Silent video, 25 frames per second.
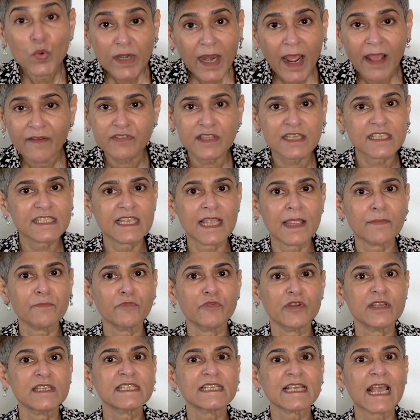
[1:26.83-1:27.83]
have the same
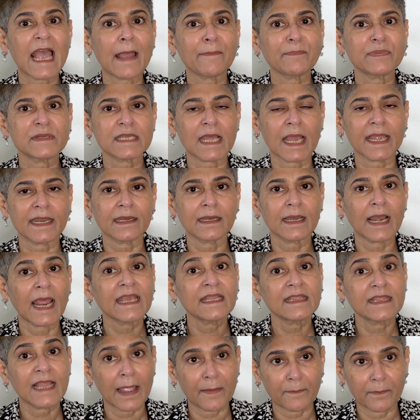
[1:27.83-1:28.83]
risk appetite
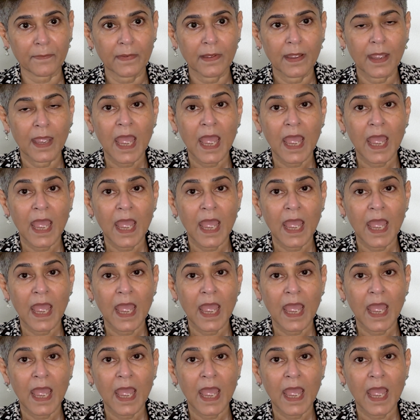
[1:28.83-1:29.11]
like them,